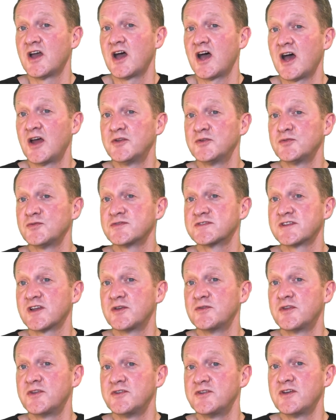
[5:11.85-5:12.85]
and also
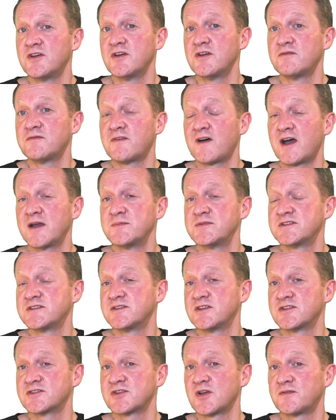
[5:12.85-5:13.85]
the nerve fibres in
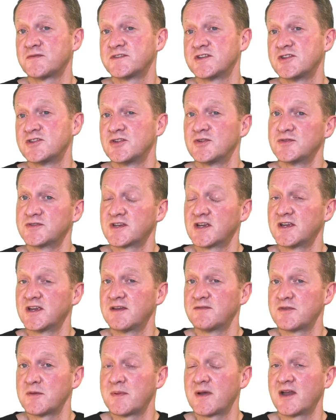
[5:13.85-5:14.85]
the soft tissues can
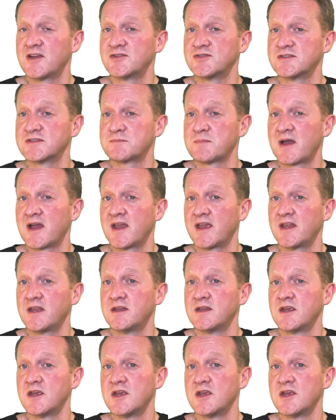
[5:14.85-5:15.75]
give the patients pain.